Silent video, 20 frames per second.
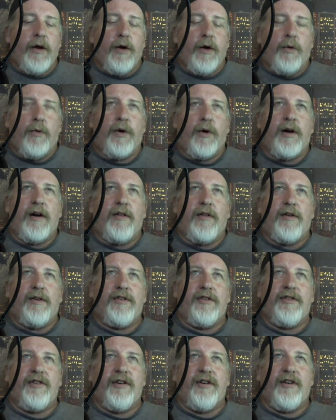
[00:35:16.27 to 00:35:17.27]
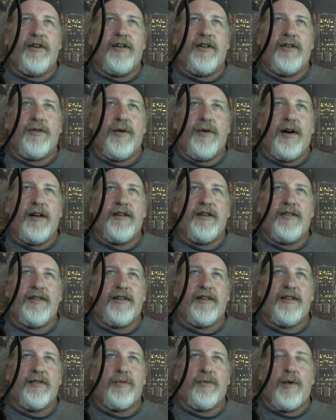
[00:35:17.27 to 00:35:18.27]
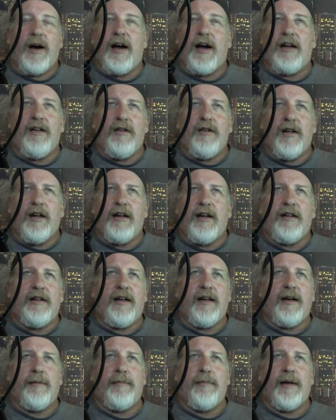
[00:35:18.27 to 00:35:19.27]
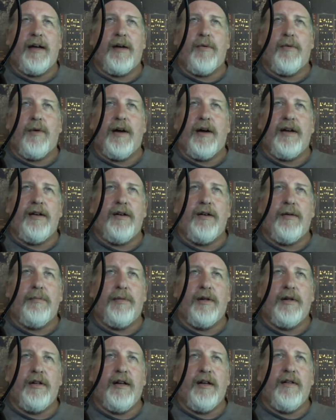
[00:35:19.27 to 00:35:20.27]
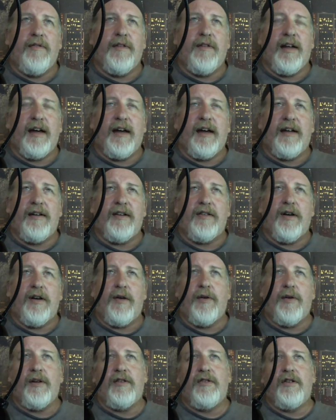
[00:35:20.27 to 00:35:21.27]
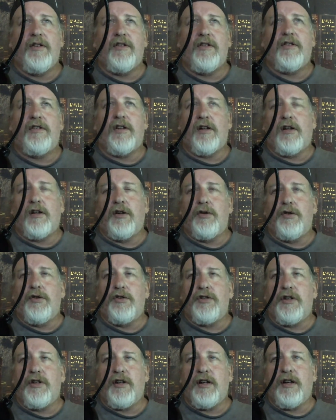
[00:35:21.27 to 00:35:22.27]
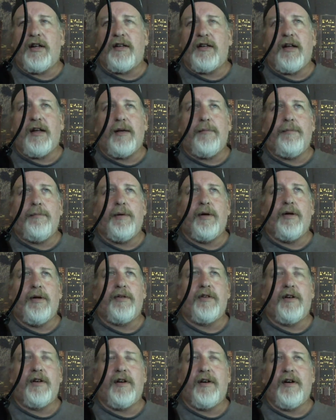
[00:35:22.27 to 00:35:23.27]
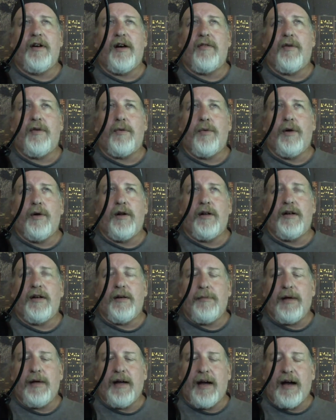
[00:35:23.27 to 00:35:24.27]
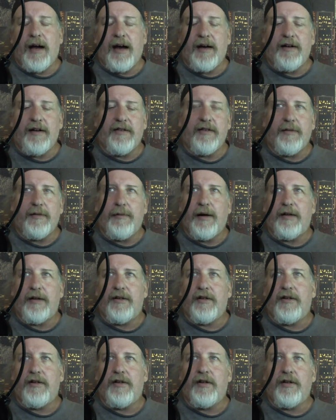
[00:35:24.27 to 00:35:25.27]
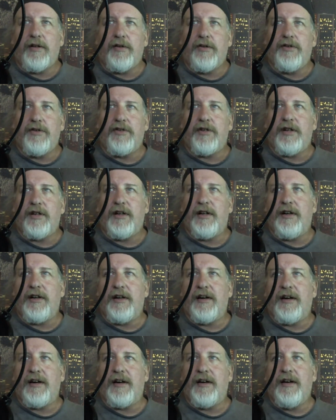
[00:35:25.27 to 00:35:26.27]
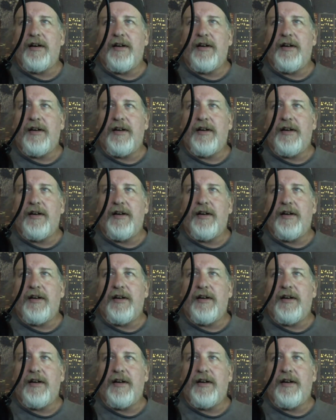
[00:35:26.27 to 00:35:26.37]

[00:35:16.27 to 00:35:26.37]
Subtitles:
What are those serious questions? Why you like that, man? Why do you believe that? And it's always this delusion that they built, and they're never willing to be honest about the delusion in their